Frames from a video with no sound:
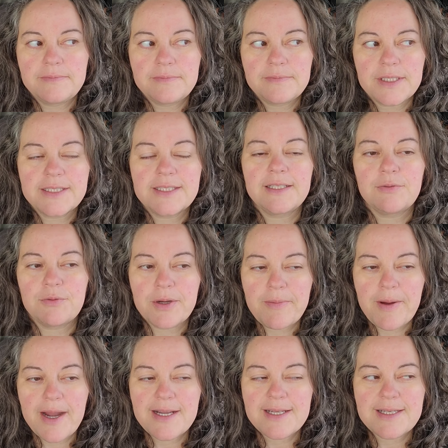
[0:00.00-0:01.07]

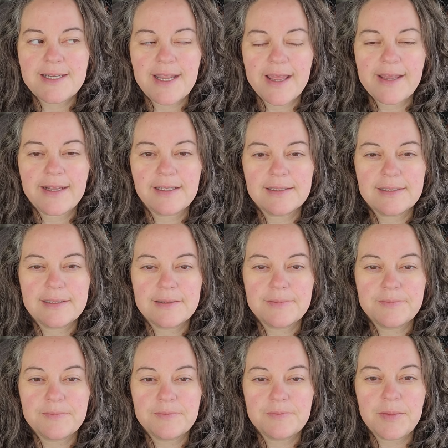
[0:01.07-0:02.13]
ribeye steaks.
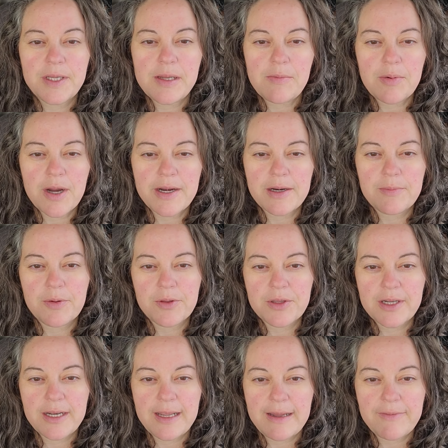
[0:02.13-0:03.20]
Me and Brian are both
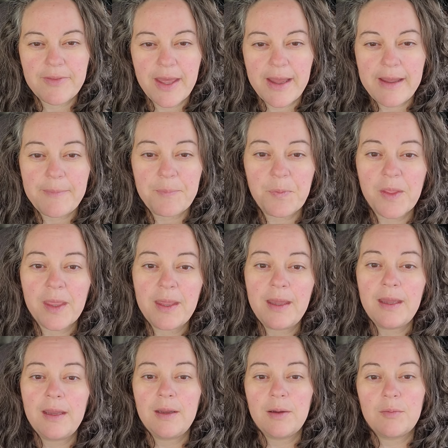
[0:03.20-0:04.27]
gonna have that.
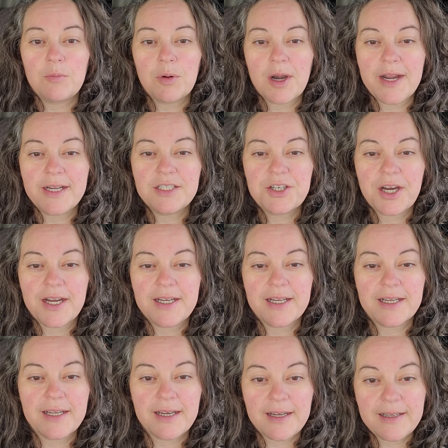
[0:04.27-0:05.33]
Brian tried to
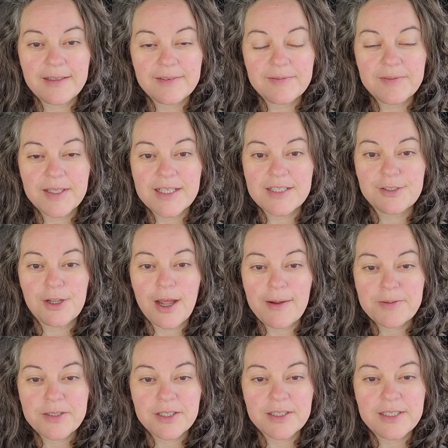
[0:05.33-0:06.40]
cut his
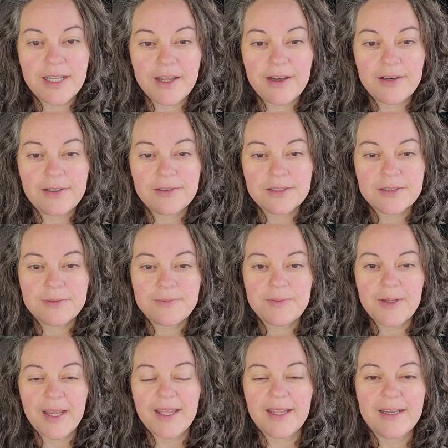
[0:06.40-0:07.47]
lobster tails
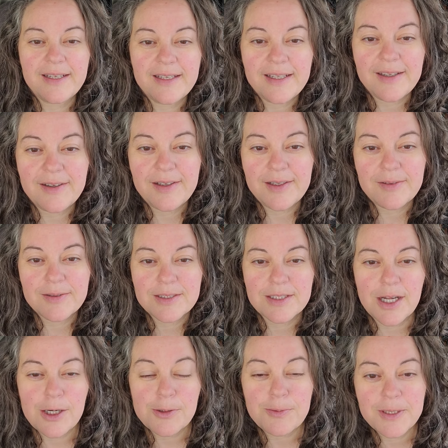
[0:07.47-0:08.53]
and he was
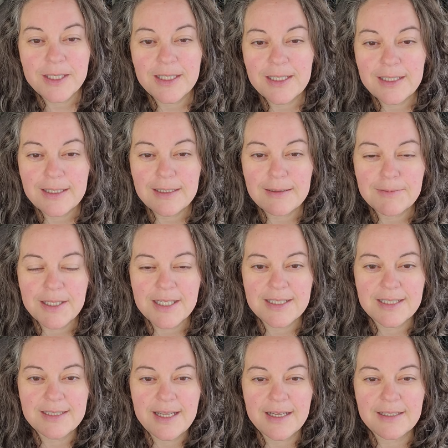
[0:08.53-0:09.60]
opening them because
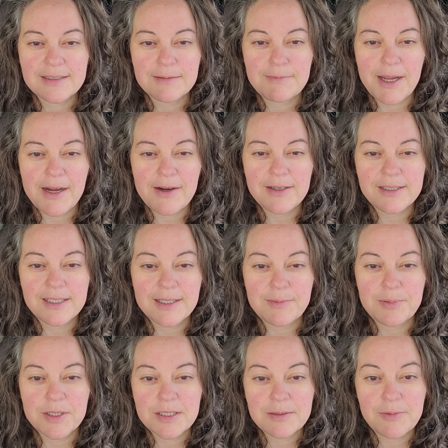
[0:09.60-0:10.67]
he takes them out and then he
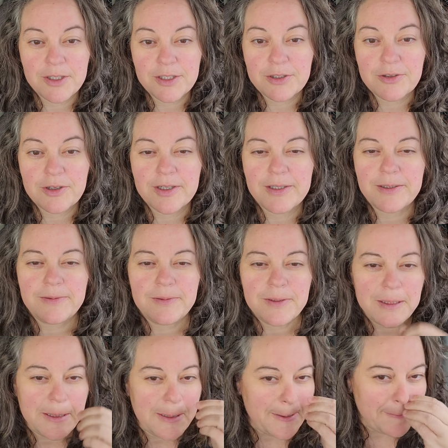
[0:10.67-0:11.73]
puts them on the grill.
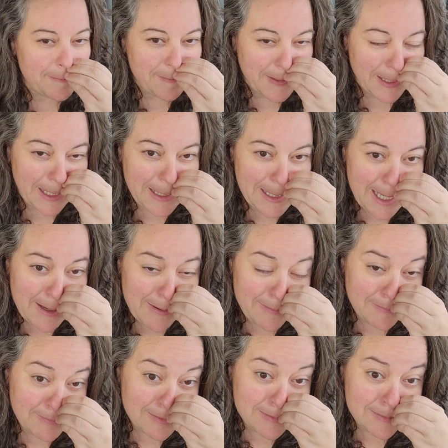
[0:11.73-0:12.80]
And
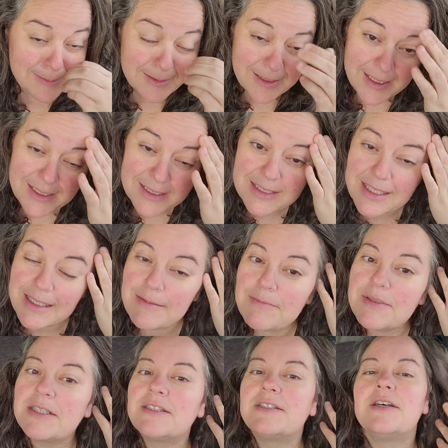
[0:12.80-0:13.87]
it
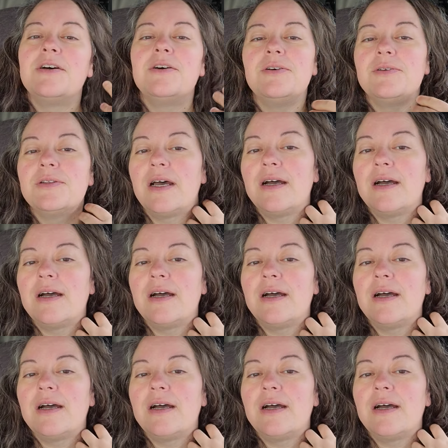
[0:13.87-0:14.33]
seems as though